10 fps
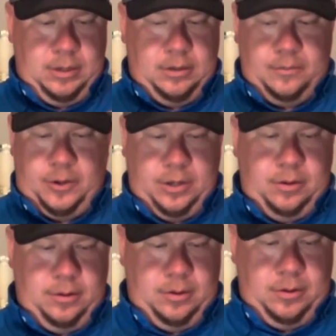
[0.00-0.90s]
So
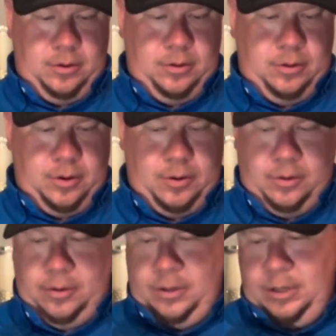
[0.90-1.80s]

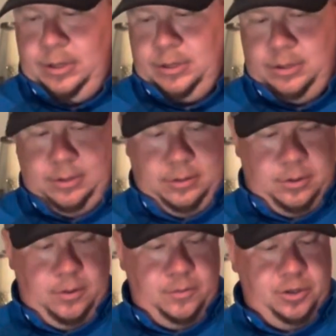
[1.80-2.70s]
turn this.
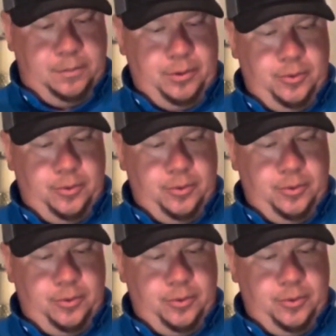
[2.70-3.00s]
Nope, just pull.